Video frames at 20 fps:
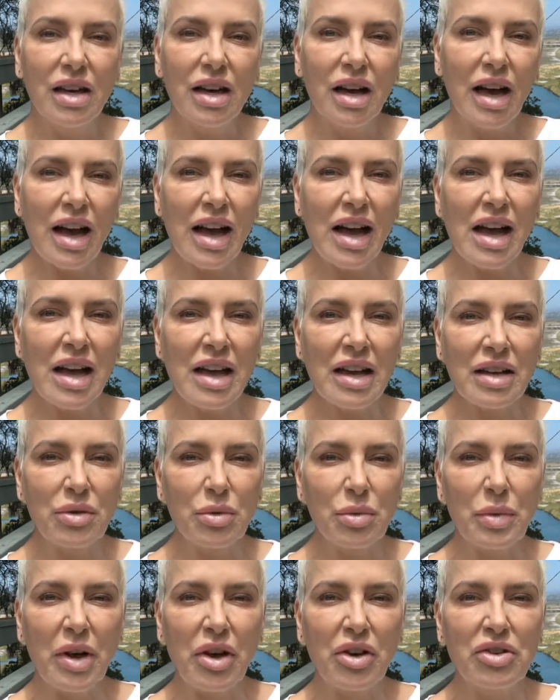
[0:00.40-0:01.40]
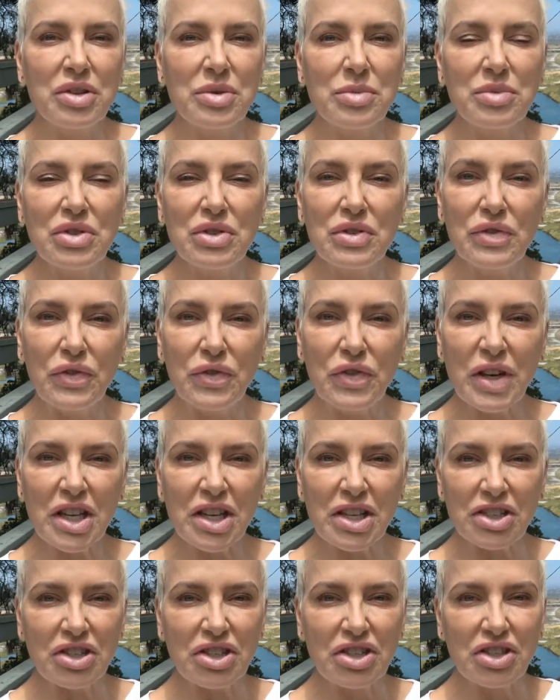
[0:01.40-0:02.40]
Hi, welcome to
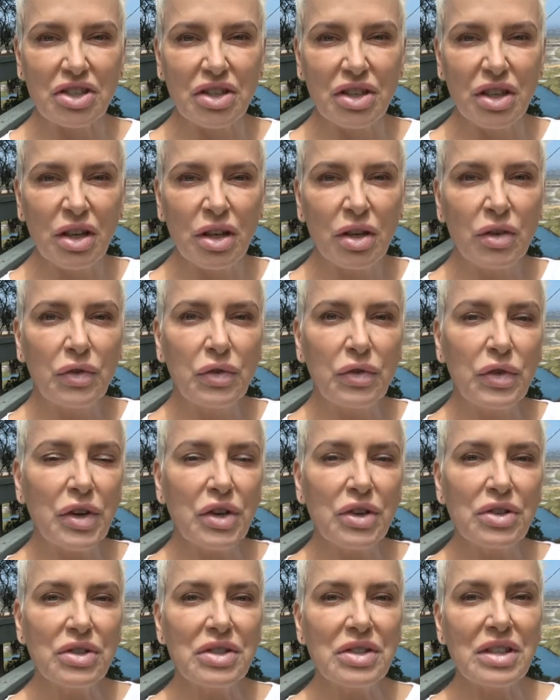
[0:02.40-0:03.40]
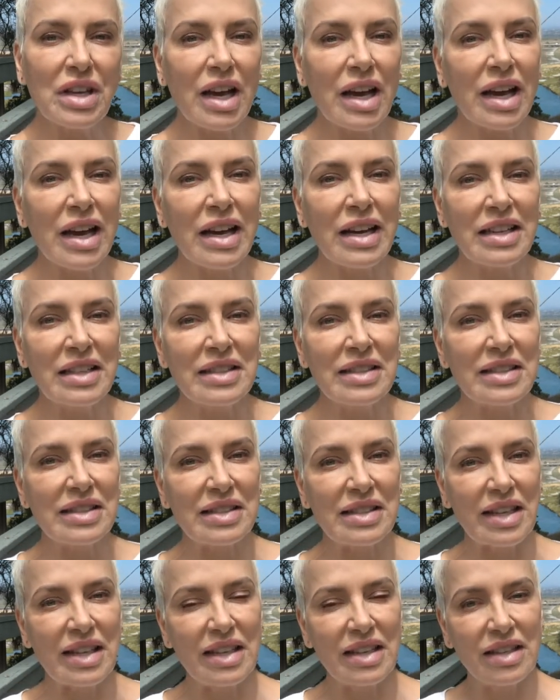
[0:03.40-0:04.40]
Fish. First I
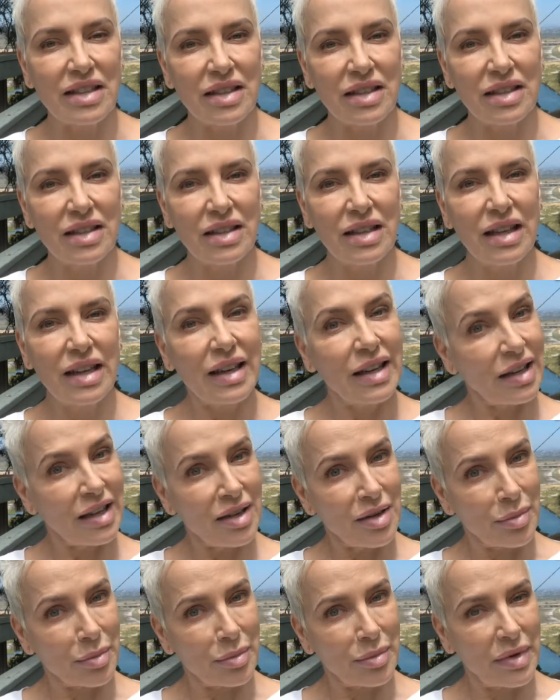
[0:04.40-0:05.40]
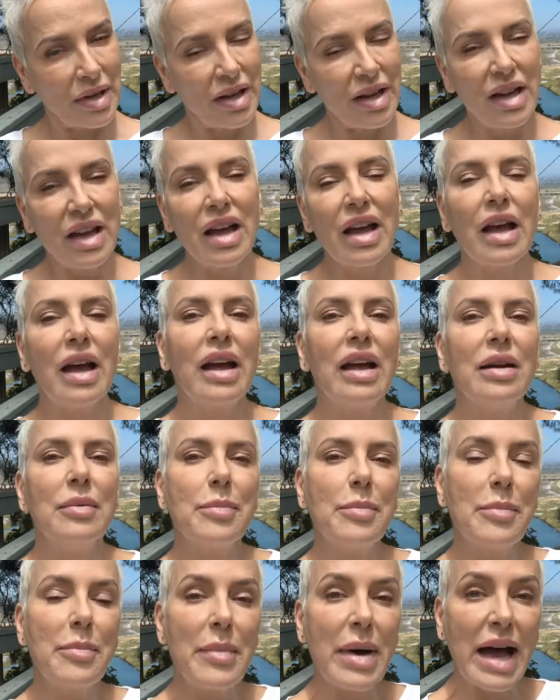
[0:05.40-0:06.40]
seek Him.
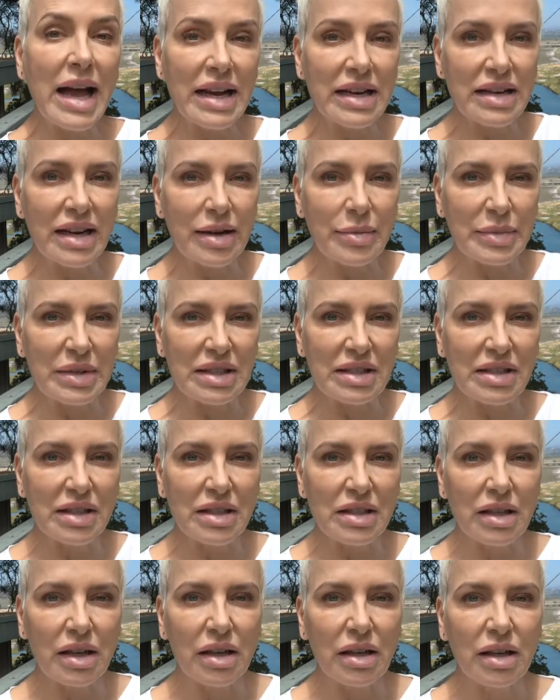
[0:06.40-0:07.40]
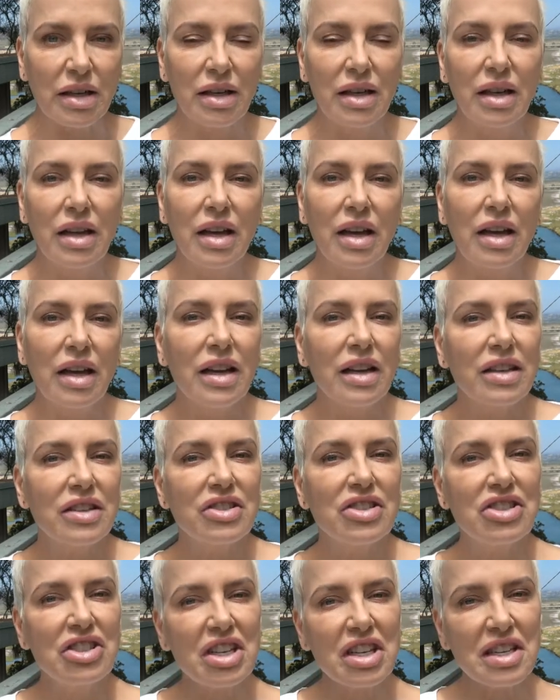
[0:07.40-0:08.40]
And my name is Linda.
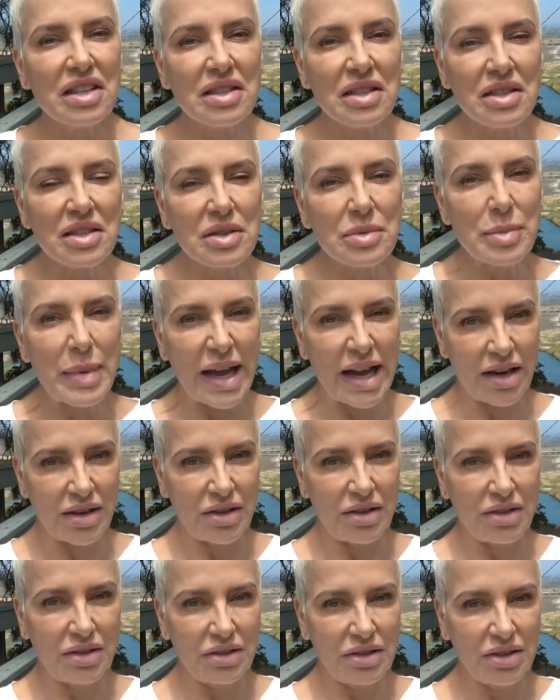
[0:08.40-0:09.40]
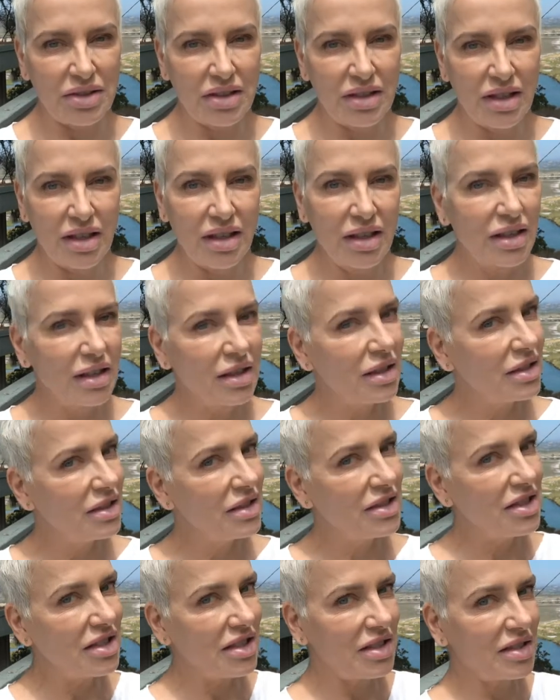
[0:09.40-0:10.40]
Jesus matters.
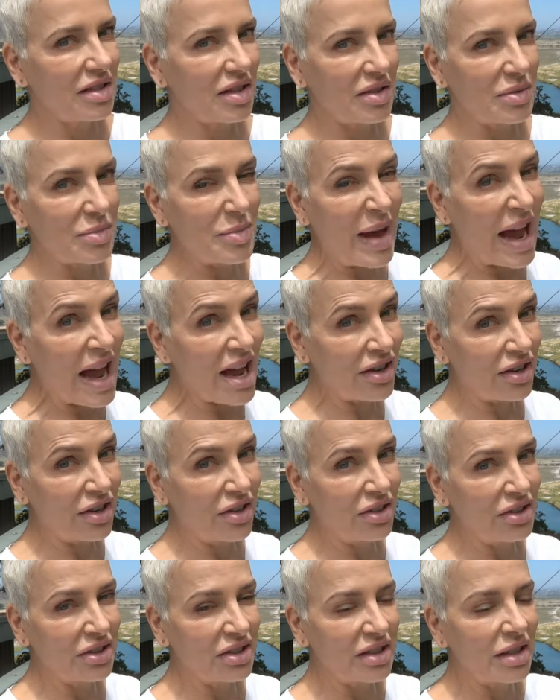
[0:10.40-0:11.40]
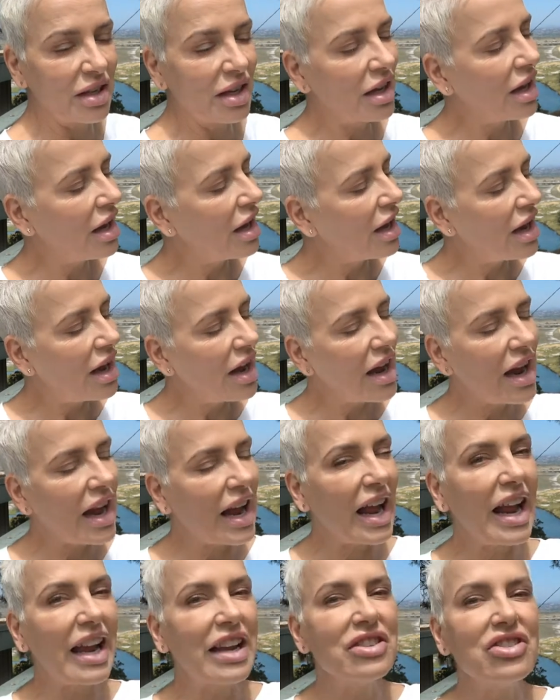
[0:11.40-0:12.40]
Jesus matters.
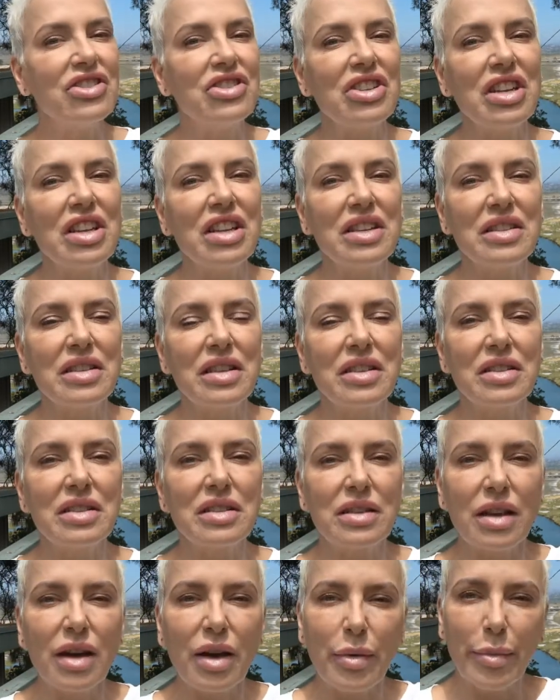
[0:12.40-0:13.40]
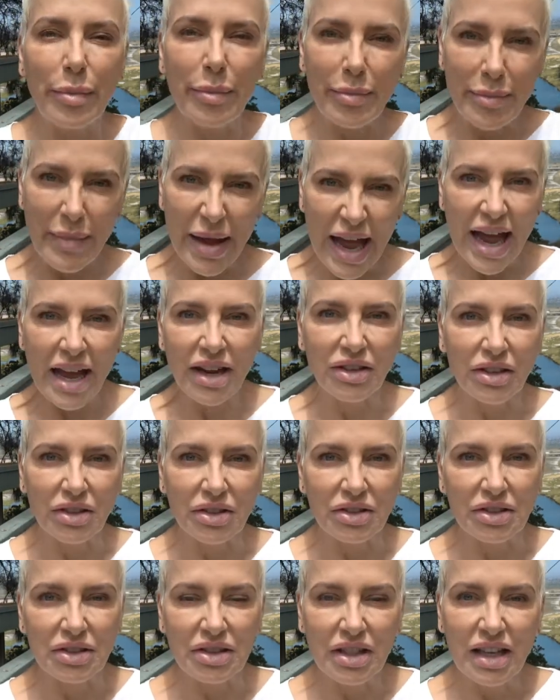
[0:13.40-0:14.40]
And Jesus
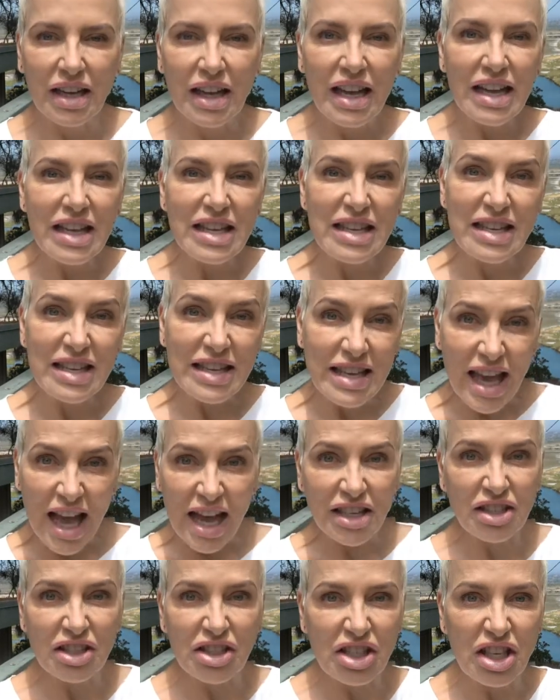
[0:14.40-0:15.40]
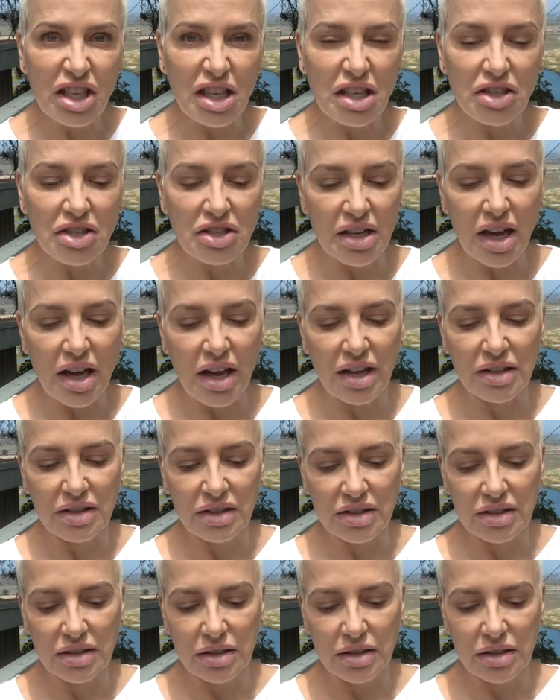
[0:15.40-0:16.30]
matters. Yes, He does.